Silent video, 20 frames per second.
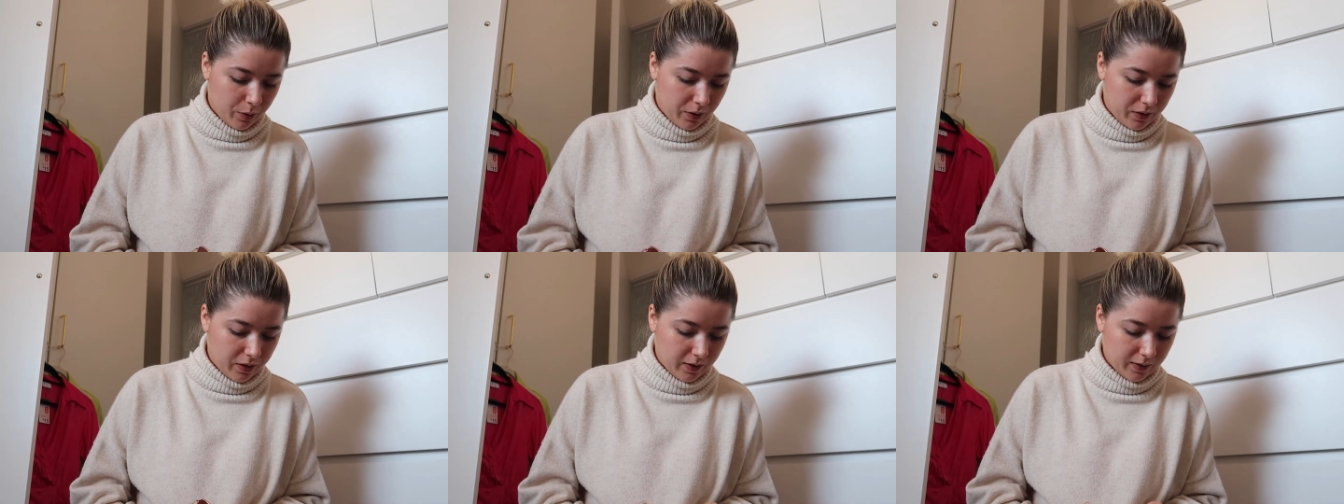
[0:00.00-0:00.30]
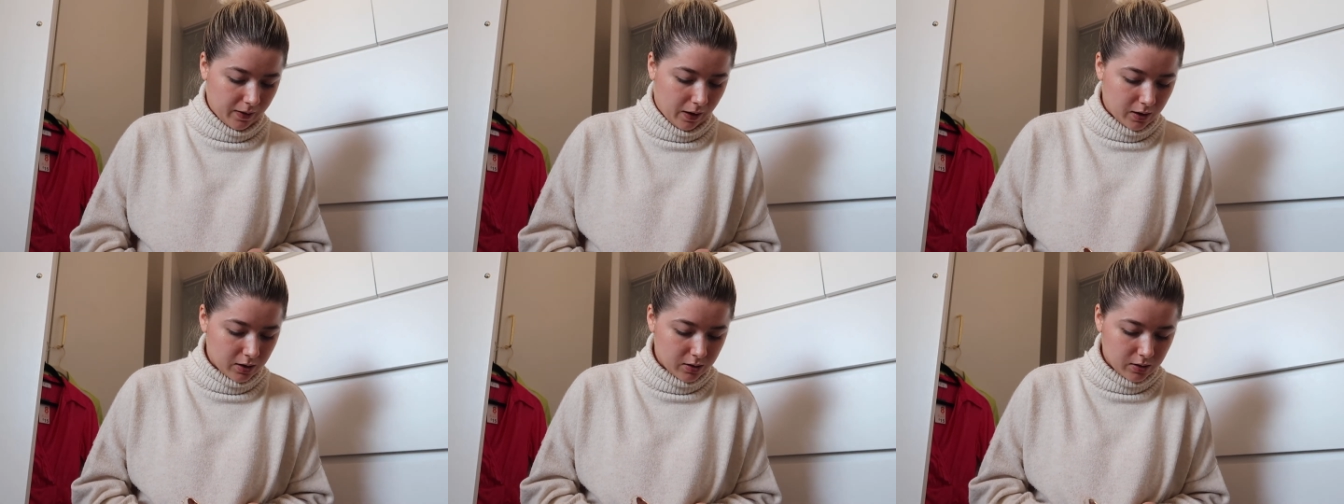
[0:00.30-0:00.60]
I think
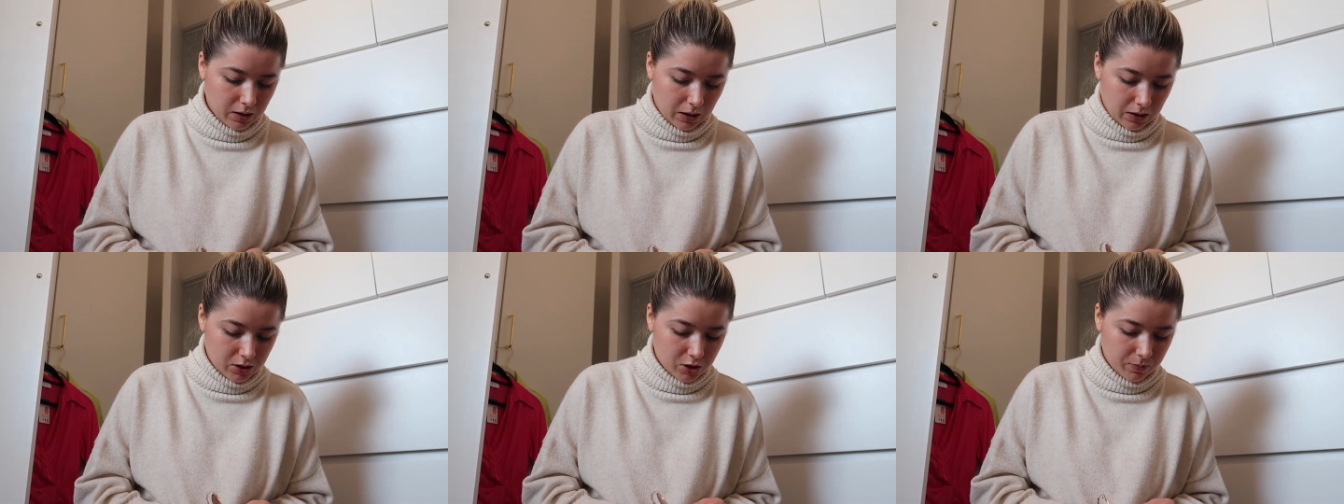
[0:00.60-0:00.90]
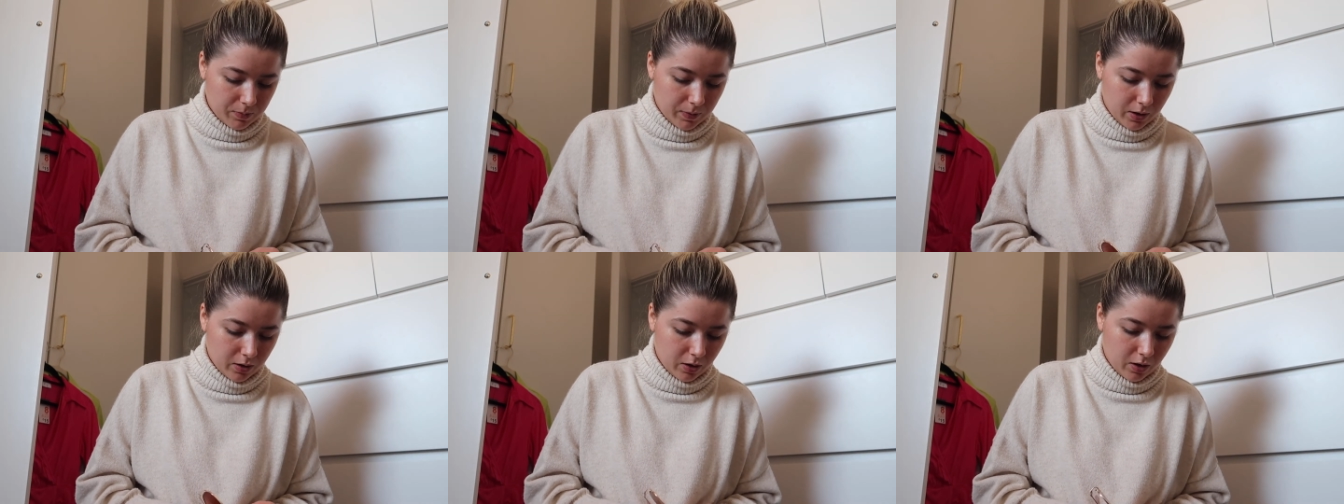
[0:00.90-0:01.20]
that should
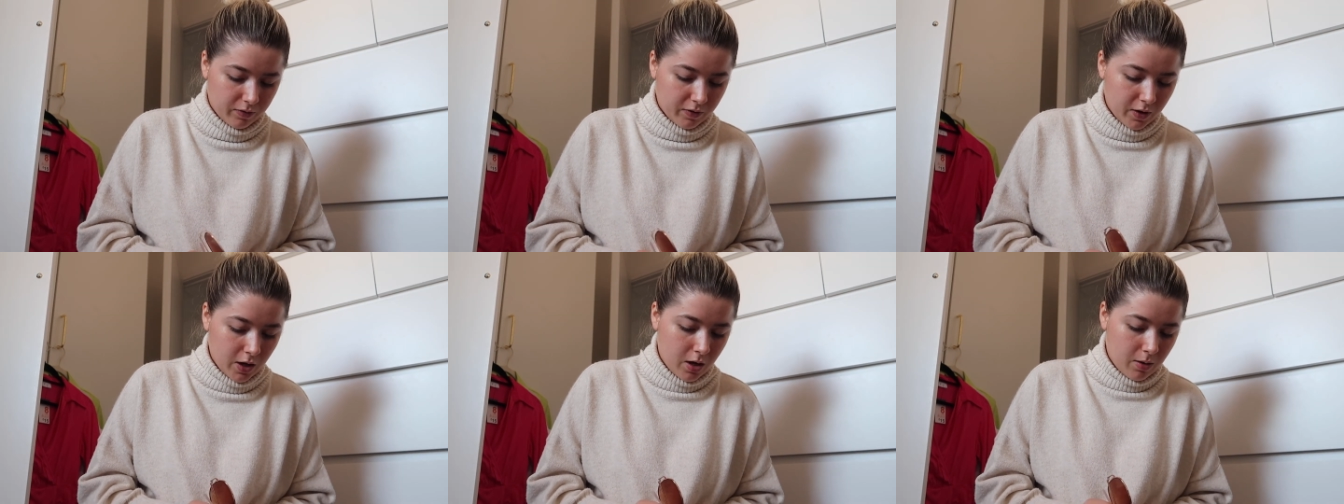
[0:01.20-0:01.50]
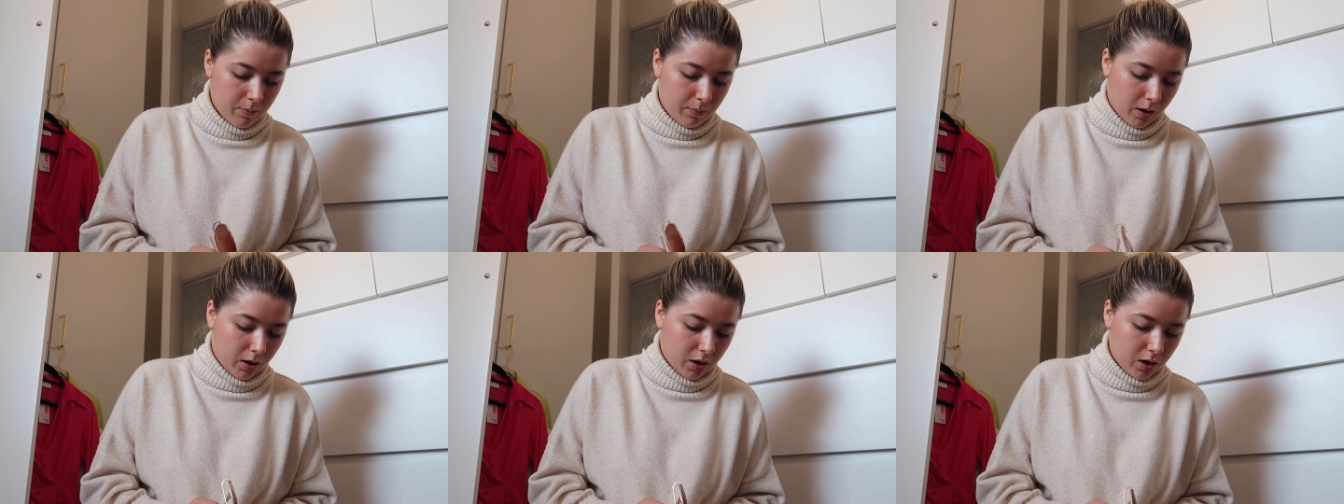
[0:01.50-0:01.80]
be enough,
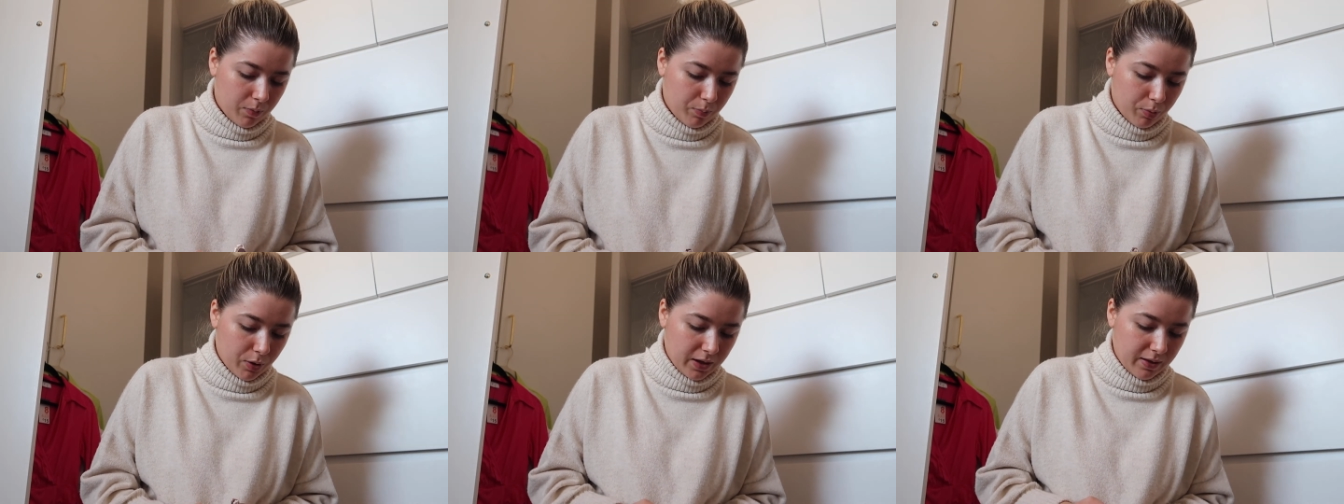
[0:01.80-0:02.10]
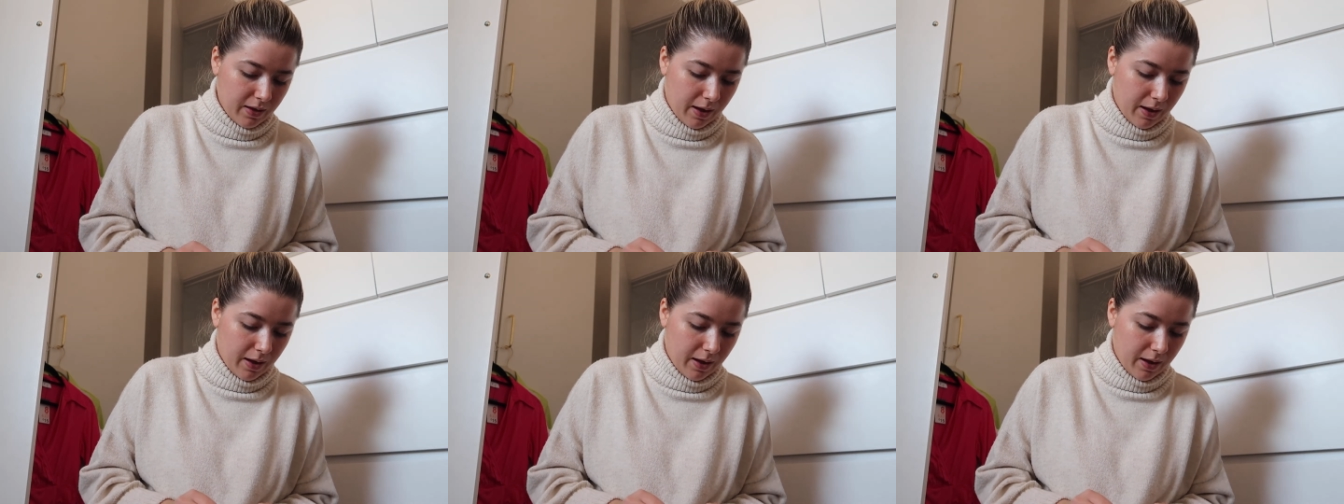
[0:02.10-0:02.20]
but I'm going to bring